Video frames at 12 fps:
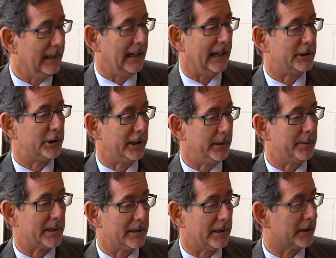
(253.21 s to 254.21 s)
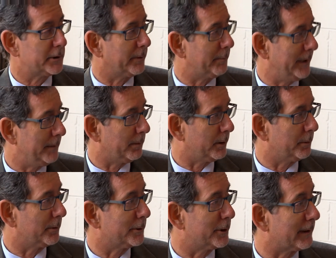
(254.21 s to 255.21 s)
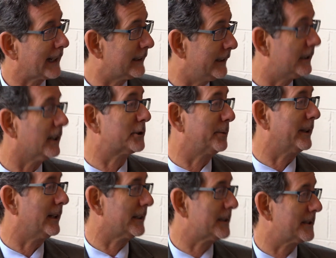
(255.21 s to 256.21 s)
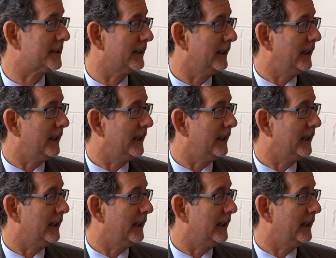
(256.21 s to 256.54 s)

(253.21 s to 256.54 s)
and she was in touch with people who were directly in touch with us.